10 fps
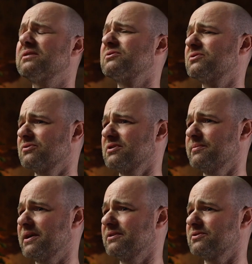was talking
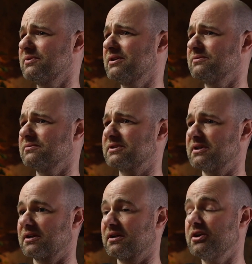about as well. It's
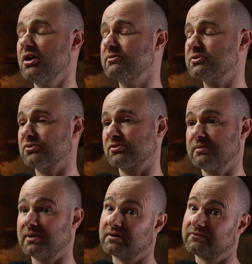like, I know he was talking
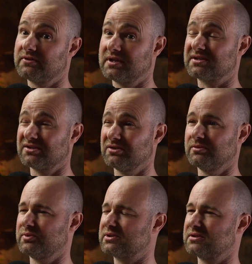about for this Earl,
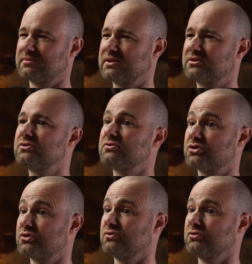which is a bit too soon.